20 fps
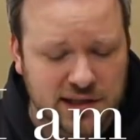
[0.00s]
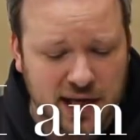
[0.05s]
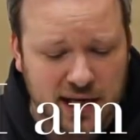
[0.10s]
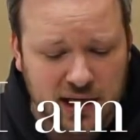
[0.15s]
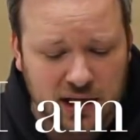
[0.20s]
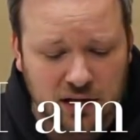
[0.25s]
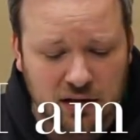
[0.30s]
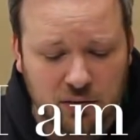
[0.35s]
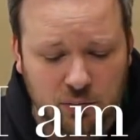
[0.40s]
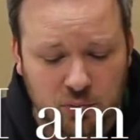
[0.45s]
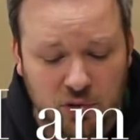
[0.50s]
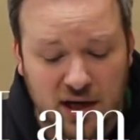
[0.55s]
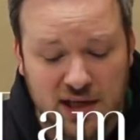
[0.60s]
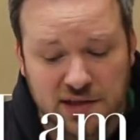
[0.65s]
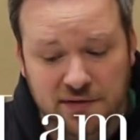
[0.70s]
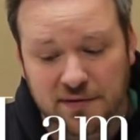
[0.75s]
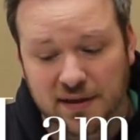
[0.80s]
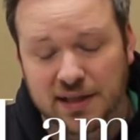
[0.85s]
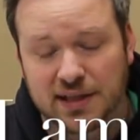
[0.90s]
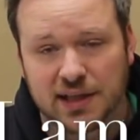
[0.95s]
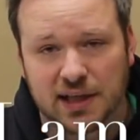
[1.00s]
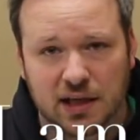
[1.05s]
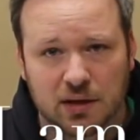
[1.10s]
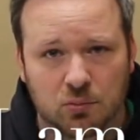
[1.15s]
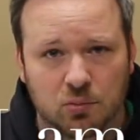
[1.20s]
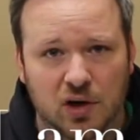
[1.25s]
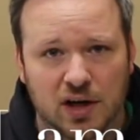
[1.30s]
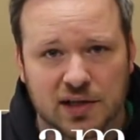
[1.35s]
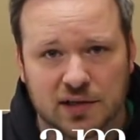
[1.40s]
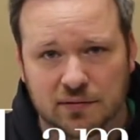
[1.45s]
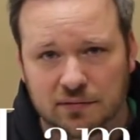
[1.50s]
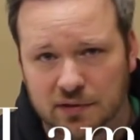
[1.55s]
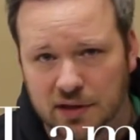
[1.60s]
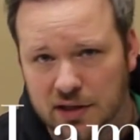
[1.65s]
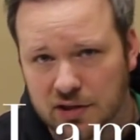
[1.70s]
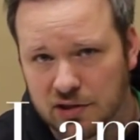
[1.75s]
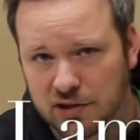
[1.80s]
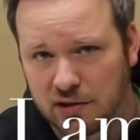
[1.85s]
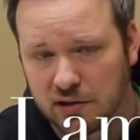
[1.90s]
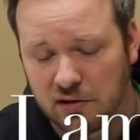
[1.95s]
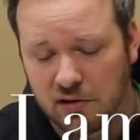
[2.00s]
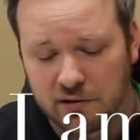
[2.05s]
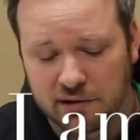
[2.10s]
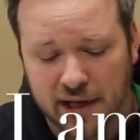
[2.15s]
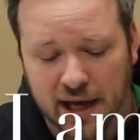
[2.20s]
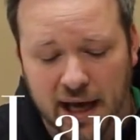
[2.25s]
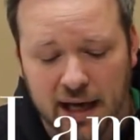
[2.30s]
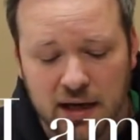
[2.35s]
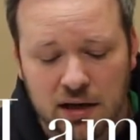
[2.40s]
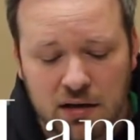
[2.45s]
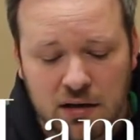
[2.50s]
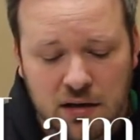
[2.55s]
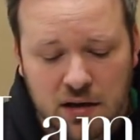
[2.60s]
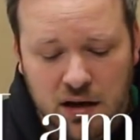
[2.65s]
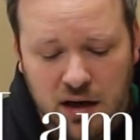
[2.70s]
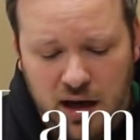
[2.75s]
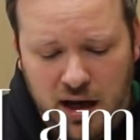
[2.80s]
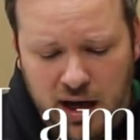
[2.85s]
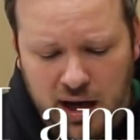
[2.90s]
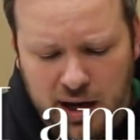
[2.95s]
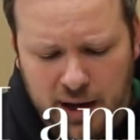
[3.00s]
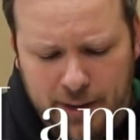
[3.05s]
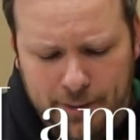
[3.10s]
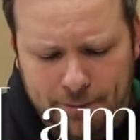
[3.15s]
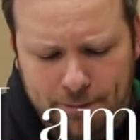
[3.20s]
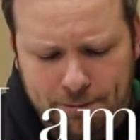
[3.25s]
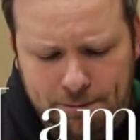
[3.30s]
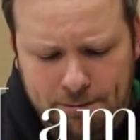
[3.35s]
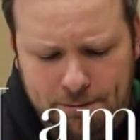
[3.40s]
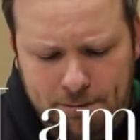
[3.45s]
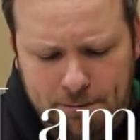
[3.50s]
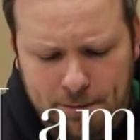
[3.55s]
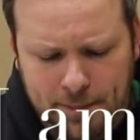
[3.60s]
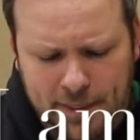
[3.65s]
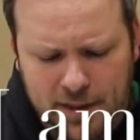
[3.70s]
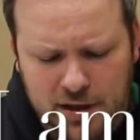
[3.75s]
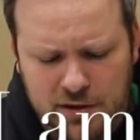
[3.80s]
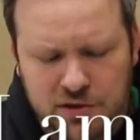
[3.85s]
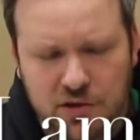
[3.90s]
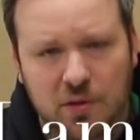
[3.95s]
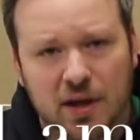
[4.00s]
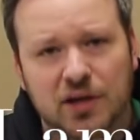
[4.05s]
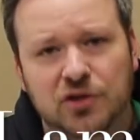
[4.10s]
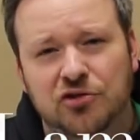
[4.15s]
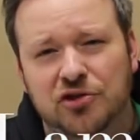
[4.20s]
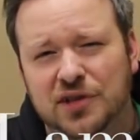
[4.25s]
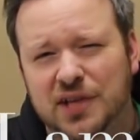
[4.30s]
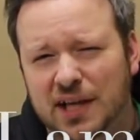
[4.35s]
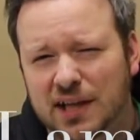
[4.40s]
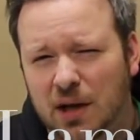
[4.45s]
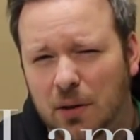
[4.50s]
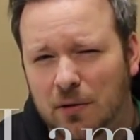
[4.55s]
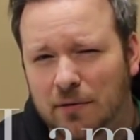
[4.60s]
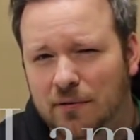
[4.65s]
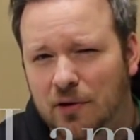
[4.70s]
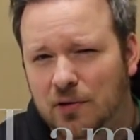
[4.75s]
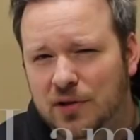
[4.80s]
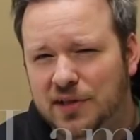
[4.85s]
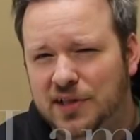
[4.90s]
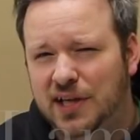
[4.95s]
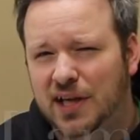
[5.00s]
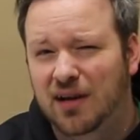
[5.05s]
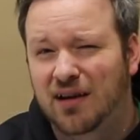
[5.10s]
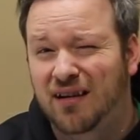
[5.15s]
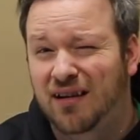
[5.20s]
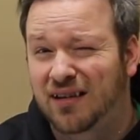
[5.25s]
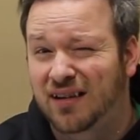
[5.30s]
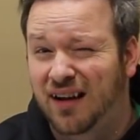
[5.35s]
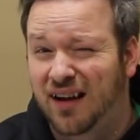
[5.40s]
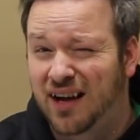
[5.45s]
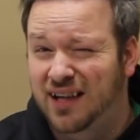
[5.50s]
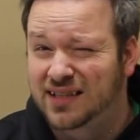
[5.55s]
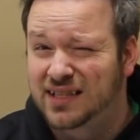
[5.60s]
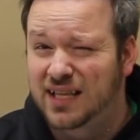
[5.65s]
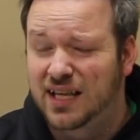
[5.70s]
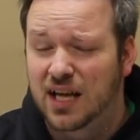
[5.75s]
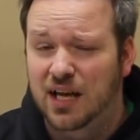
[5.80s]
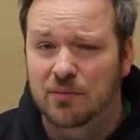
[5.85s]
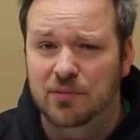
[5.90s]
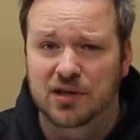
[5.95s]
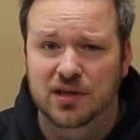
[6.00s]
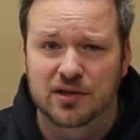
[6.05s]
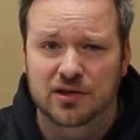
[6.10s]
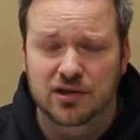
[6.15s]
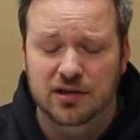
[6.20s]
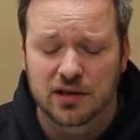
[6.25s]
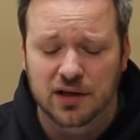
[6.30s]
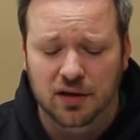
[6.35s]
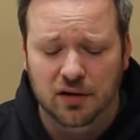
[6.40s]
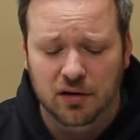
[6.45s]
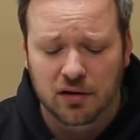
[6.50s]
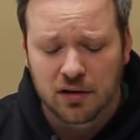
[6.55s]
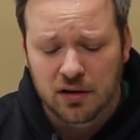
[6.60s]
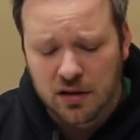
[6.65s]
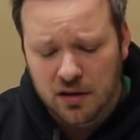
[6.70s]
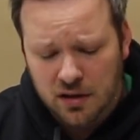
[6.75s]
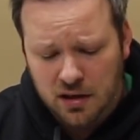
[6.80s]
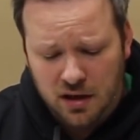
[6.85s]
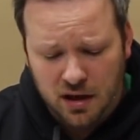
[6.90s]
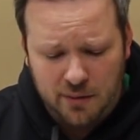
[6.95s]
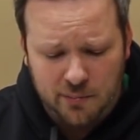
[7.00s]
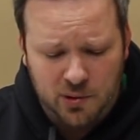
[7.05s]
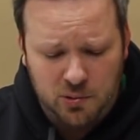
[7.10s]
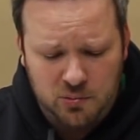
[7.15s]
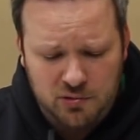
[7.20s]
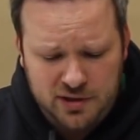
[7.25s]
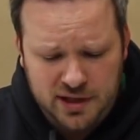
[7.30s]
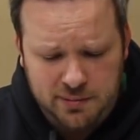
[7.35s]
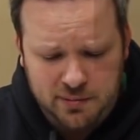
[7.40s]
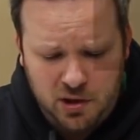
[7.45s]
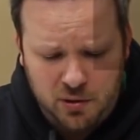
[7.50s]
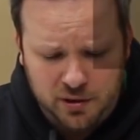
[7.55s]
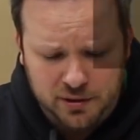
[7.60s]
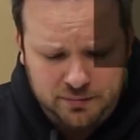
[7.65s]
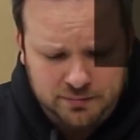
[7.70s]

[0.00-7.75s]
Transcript: second, and price fixing and price inflation and all that. So interesting that we're focusing on hunting ammunition here, but we'll keep going.